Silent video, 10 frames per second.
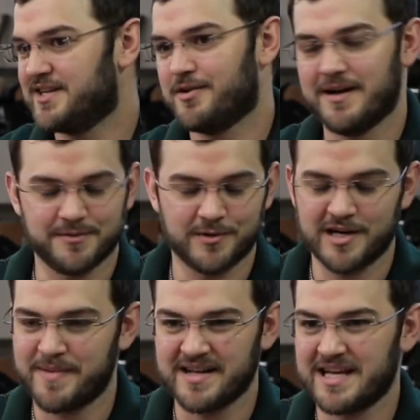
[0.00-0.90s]
you don't have to
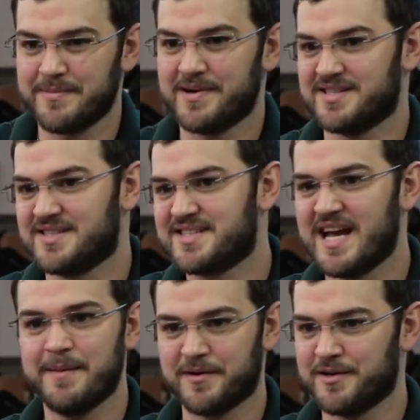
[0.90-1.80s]
worry about that because it's
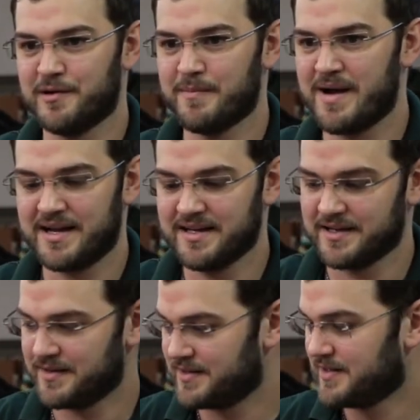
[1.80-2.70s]
tapered going back
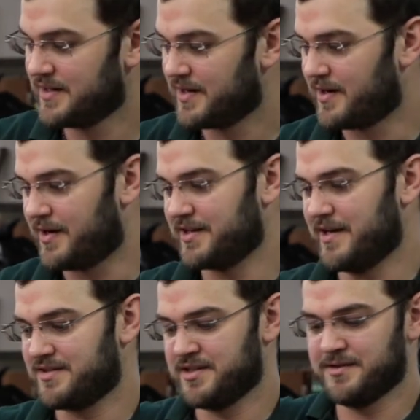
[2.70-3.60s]
in. All you
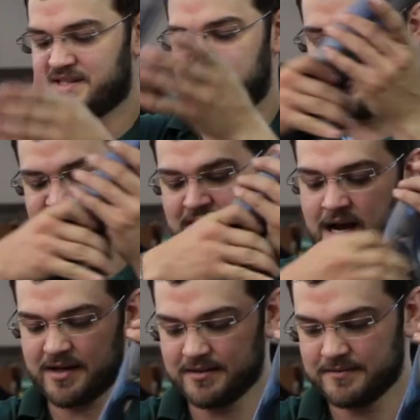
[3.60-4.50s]
have to do is take your stock,